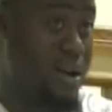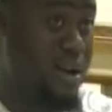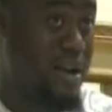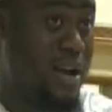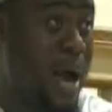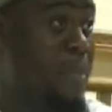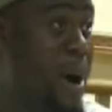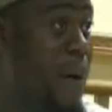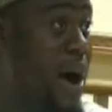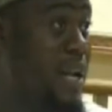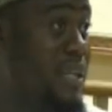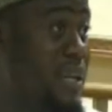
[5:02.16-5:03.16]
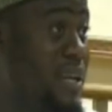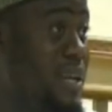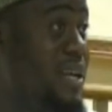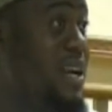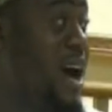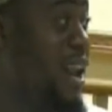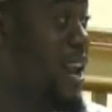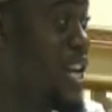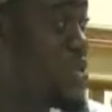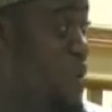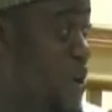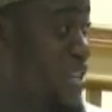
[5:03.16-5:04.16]
about what? Allah
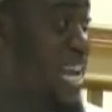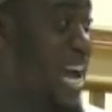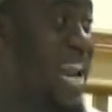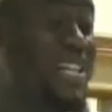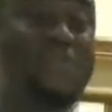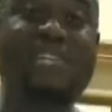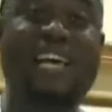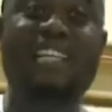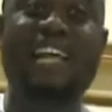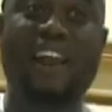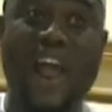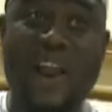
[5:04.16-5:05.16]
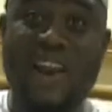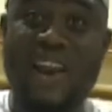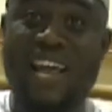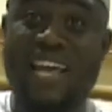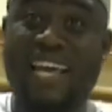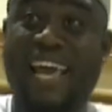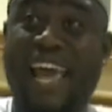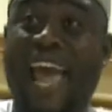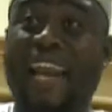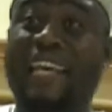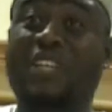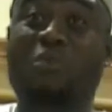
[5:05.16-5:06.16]
subhanahu wa ta'ala to send the rain,
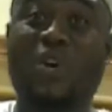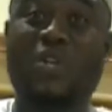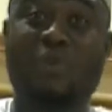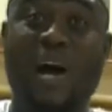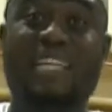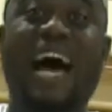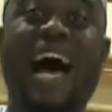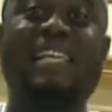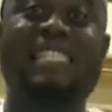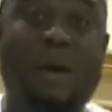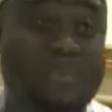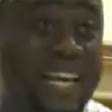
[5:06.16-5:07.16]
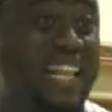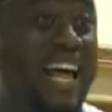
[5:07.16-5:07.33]
and it was what? Accepted.